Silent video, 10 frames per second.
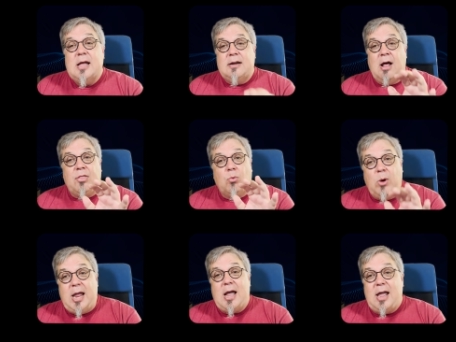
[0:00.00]
Now, the
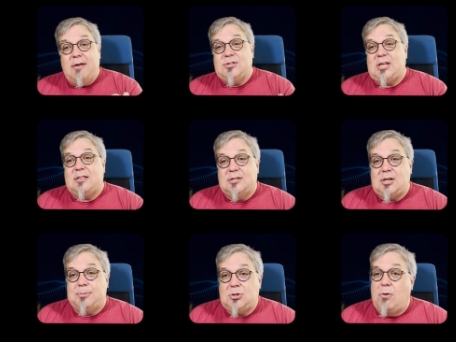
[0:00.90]
way I have set this
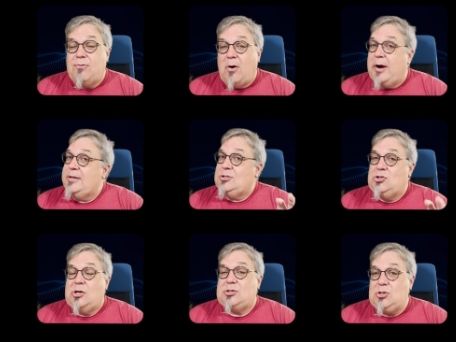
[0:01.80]
up so far is
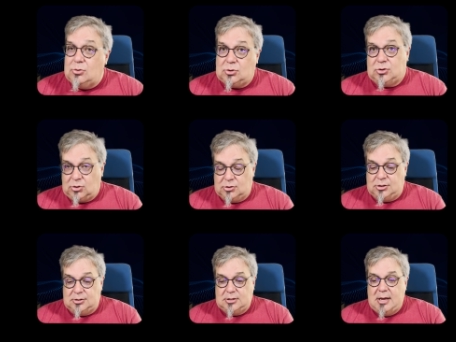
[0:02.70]
just user
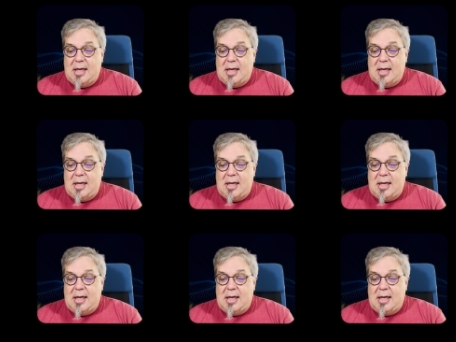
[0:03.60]
searches.